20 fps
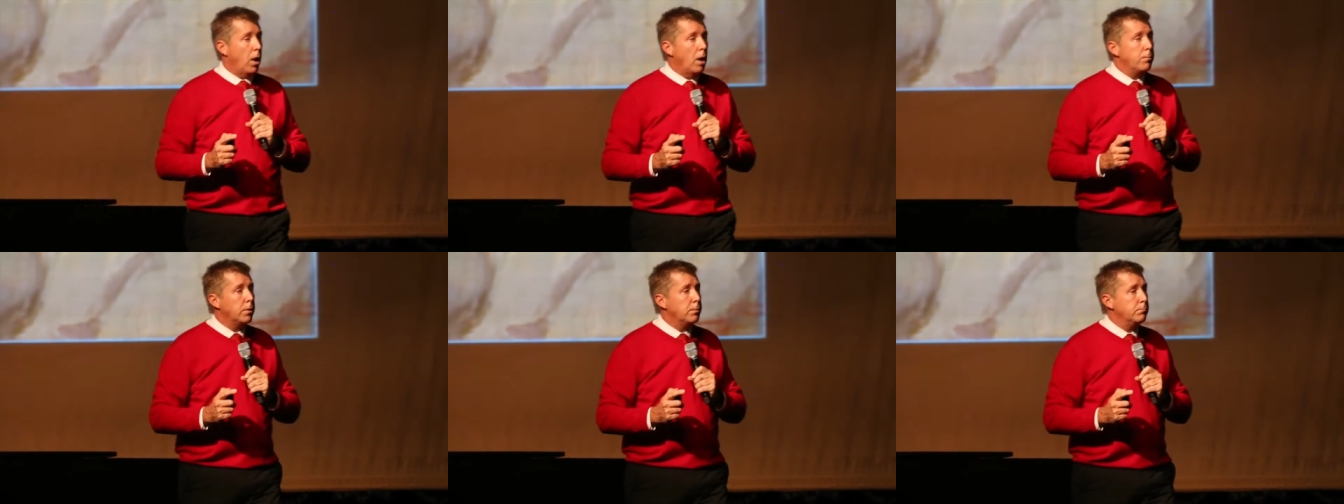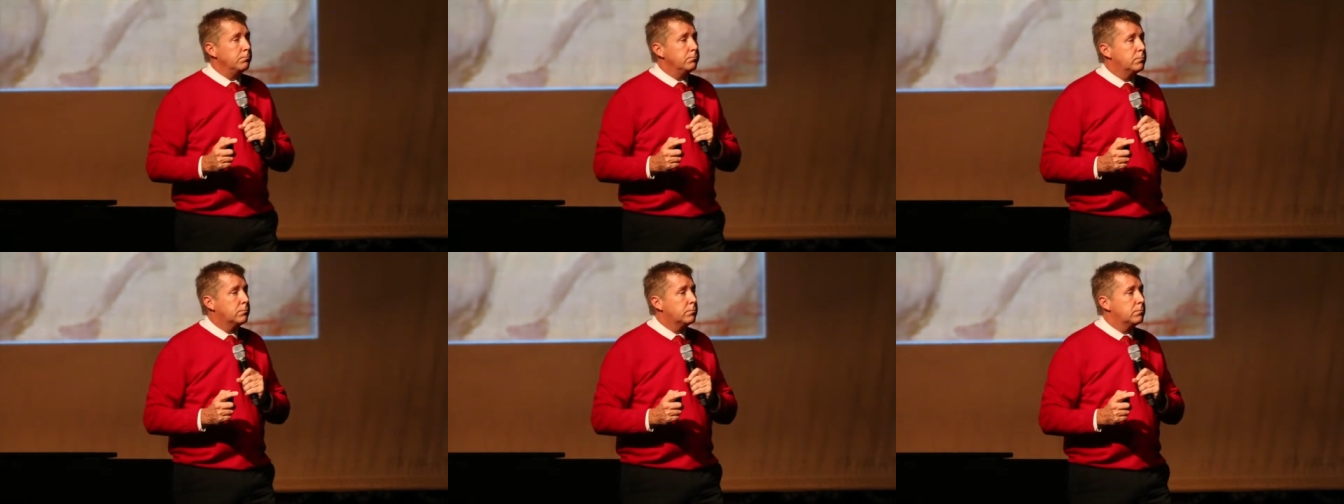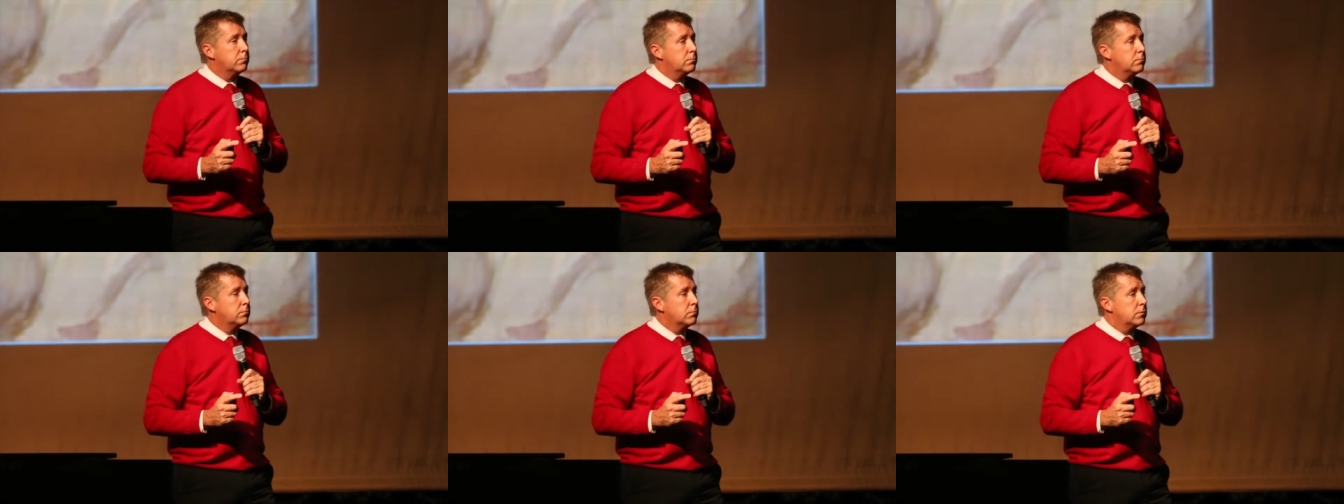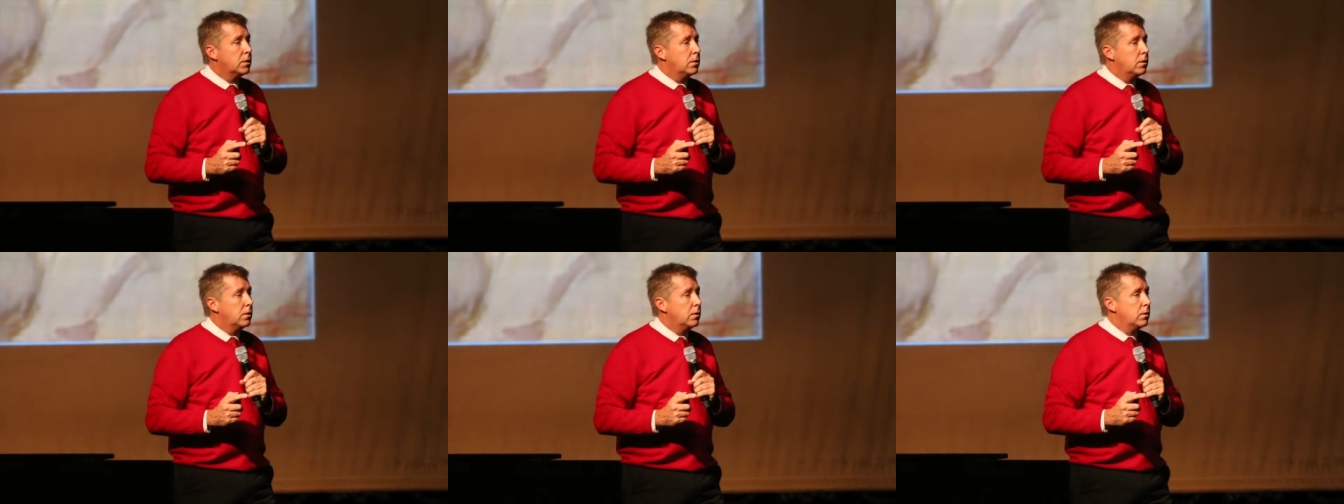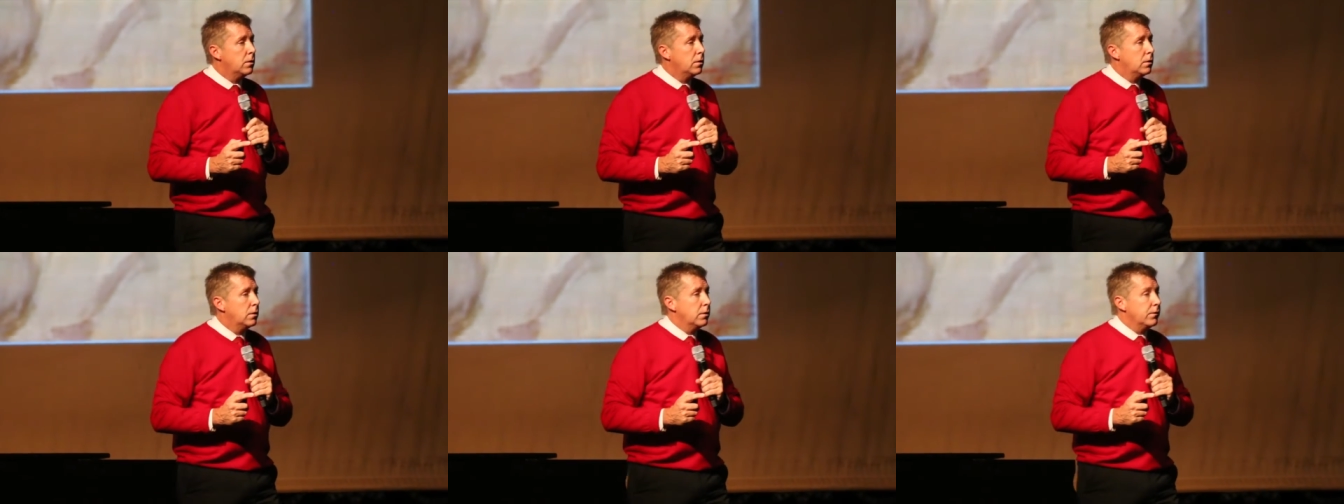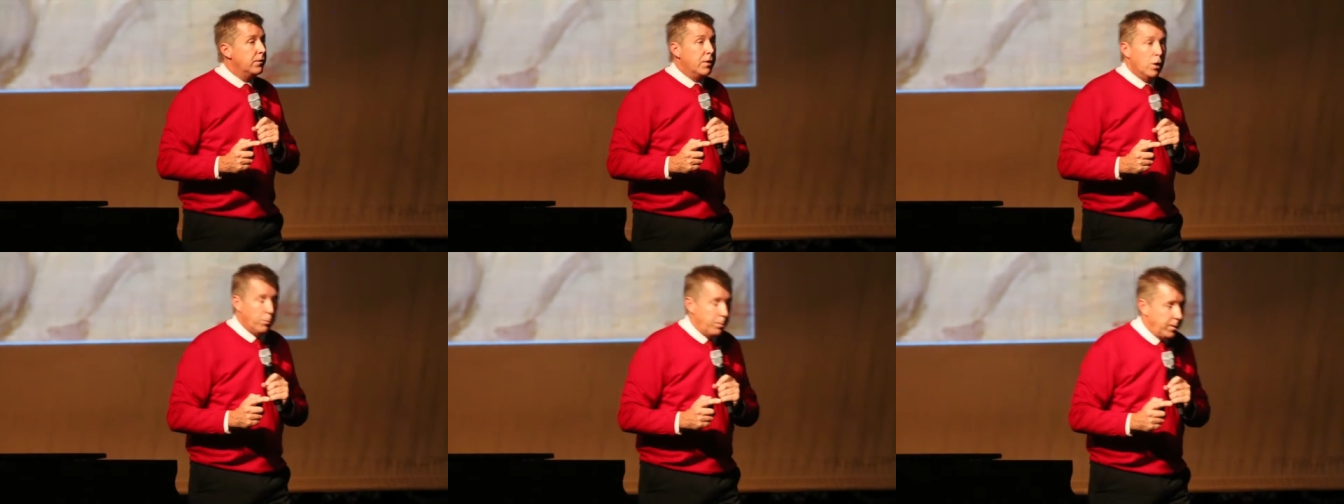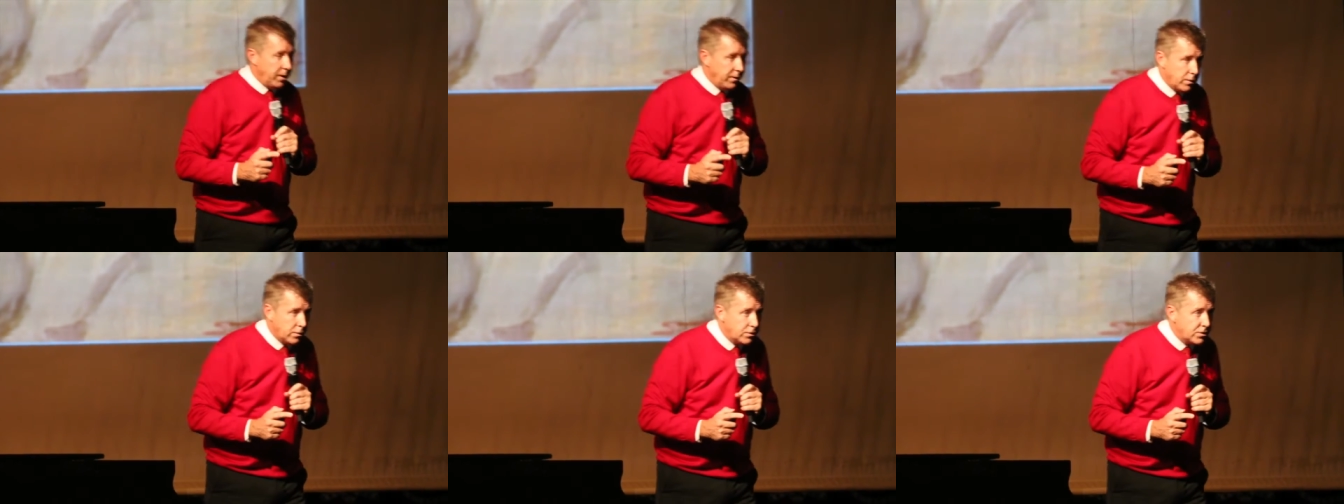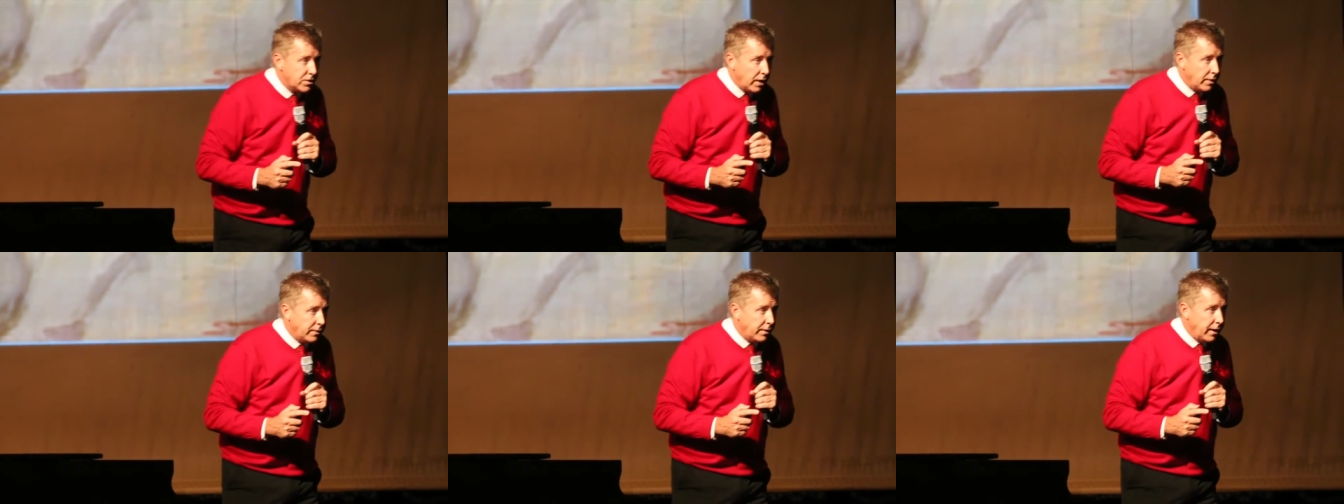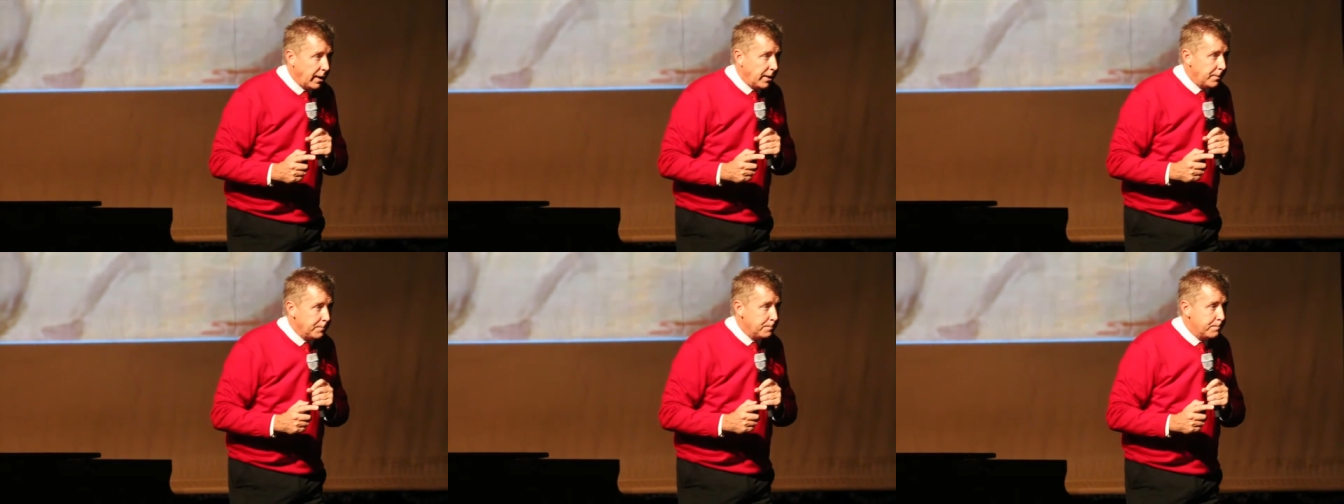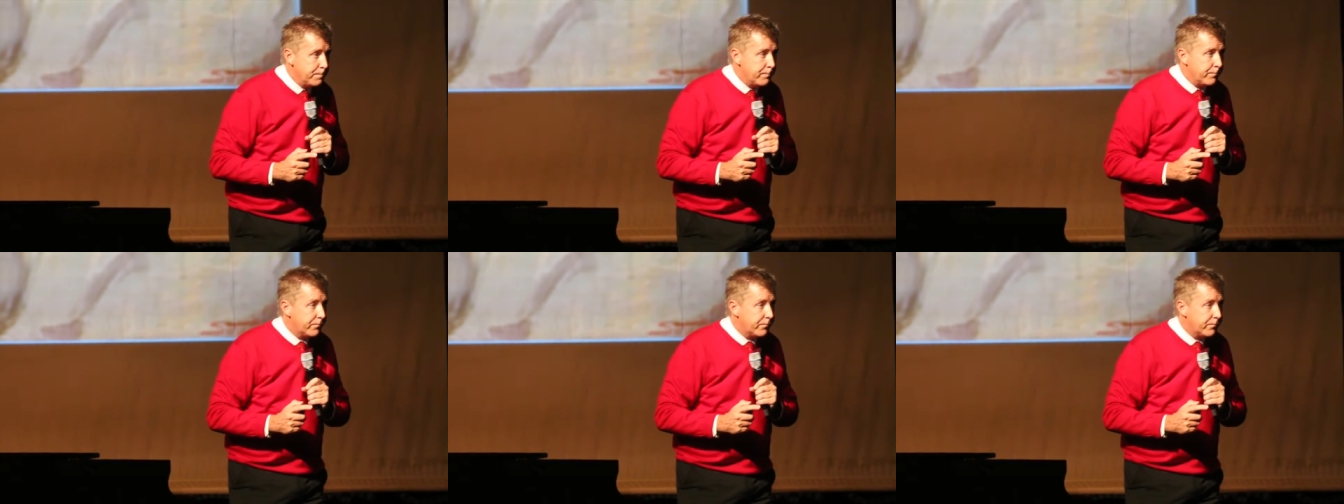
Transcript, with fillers: a problem. They'll be there Sunday.